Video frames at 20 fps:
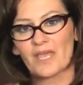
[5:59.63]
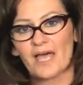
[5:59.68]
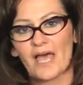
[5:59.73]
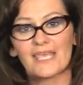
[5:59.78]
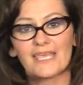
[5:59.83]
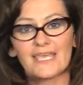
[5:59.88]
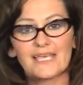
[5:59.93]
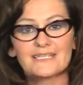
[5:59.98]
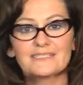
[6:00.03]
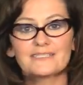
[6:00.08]
I
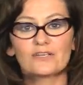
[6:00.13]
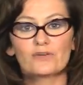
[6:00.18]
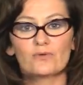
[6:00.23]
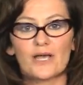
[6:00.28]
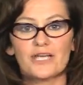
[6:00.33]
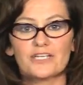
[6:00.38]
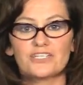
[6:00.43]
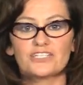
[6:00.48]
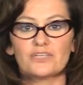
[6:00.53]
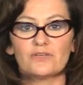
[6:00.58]
guess the
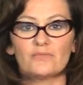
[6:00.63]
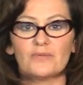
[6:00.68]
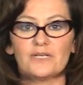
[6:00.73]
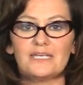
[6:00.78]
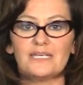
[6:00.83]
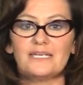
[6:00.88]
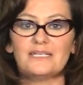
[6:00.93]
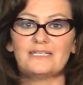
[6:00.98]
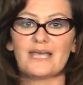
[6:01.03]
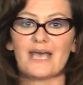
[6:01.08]
question we
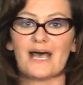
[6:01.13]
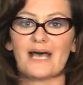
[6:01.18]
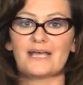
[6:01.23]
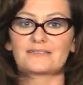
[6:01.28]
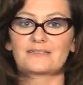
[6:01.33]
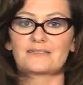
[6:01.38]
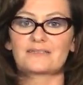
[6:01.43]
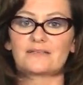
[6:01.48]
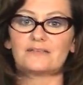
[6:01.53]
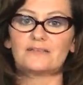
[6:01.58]
need to
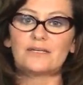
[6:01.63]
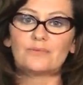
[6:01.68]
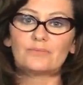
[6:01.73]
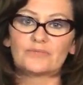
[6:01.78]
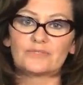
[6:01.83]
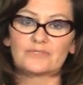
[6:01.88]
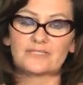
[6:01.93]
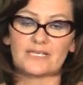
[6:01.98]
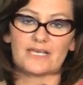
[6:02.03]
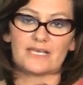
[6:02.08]
ask the
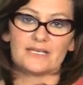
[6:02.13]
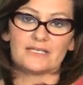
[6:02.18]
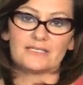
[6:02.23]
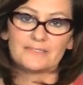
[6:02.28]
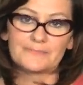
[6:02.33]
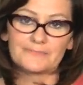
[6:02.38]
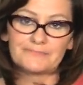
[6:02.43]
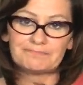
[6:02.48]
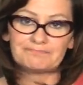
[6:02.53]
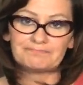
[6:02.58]
Liberals
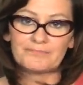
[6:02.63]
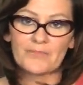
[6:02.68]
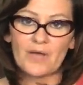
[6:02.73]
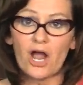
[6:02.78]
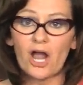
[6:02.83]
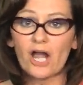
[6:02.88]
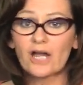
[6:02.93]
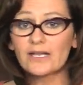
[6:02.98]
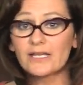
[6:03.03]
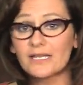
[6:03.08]
is
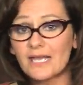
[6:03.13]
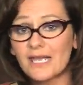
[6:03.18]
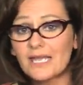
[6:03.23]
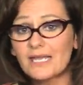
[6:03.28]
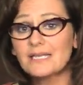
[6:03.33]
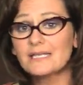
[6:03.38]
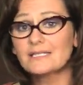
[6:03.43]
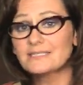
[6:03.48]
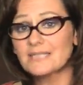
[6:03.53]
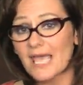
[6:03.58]
Are
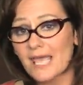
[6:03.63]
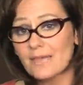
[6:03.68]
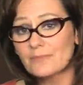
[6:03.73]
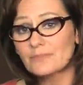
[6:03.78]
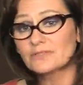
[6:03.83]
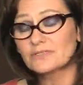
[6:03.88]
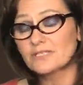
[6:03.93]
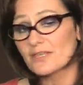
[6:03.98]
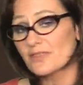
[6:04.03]
Canadians able to